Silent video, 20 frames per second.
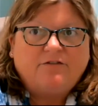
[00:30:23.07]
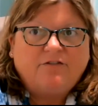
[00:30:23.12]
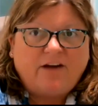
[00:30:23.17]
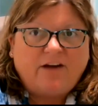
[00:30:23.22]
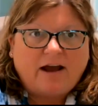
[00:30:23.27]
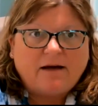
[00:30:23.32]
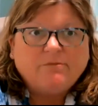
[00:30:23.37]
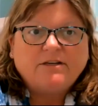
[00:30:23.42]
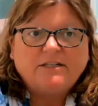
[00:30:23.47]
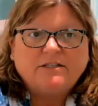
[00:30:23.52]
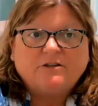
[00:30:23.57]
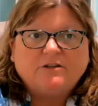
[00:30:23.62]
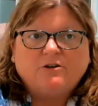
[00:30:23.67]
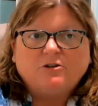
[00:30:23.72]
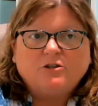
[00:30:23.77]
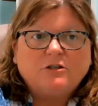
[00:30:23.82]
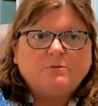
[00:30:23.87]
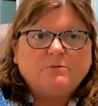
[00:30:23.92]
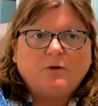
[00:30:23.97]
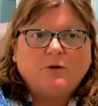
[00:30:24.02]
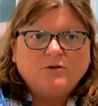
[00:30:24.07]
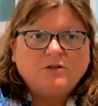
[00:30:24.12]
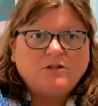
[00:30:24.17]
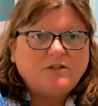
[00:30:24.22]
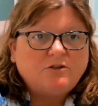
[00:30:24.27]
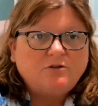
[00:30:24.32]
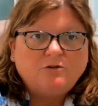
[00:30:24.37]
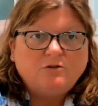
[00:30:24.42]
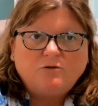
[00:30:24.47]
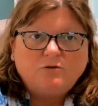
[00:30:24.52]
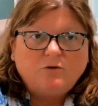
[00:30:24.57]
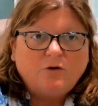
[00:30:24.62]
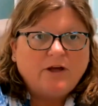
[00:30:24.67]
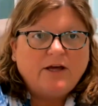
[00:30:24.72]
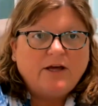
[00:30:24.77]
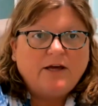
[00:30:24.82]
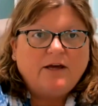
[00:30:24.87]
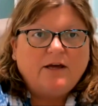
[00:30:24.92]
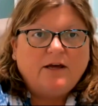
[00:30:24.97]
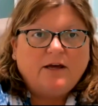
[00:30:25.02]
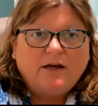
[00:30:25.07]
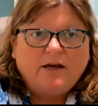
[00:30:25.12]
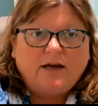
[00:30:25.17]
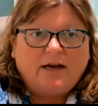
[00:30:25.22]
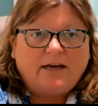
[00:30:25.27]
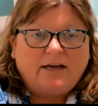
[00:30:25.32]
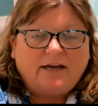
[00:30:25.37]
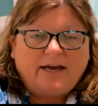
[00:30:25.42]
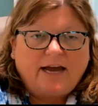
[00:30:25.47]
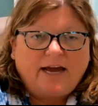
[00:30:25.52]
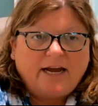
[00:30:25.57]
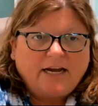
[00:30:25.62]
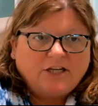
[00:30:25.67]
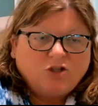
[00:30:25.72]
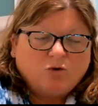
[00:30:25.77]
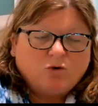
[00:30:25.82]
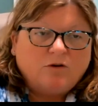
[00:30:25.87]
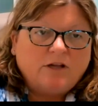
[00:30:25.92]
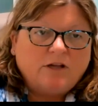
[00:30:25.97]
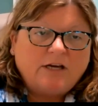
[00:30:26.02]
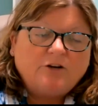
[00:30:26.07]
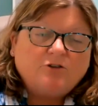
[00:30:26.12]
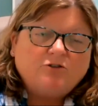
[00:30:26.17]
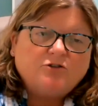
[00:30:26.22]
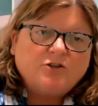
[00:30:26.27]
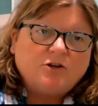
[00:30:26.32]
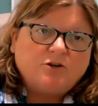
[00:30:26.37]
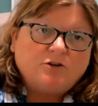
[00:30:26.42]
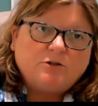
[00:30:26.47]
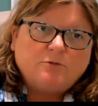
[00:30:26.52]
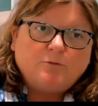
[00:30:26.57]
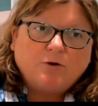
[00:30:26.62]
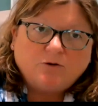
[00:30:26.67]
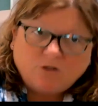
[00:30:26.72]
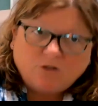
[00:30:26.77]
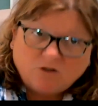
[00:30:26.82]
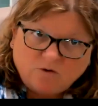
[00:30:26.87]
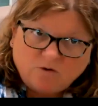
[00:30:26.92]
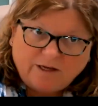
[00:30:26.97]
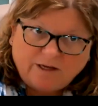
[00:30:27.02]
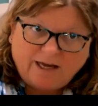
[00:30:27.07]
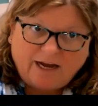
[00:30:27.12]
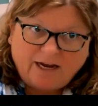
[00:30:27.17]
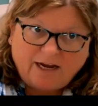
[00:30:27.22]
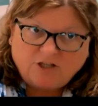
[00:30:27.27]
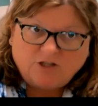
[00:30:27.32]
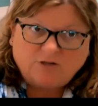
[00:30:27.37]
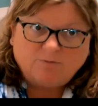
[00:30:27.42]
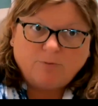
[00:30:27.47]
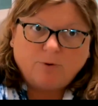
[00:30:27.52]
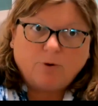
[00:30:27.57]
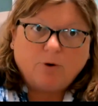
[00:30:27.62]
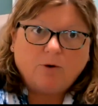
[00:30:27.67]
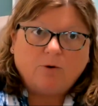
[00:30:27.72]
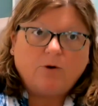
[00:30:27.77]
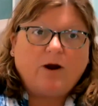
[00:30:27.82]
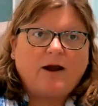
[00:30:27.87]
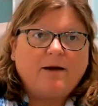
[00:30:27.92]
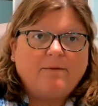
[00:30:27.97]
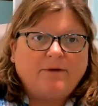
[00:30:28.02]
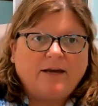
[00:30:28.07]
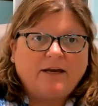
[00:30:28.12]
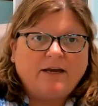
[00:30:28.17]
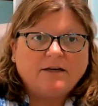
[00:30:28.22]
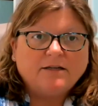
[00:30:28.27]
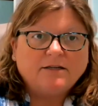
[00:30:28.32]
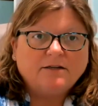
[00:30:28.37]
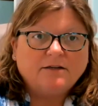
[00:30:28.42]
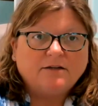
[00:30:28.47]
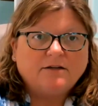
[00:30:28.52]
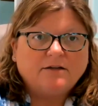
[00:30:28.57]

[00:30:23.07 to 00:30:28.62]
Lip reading: Families aren't supposed to engage, or leaders aren't supposed to engage in programming.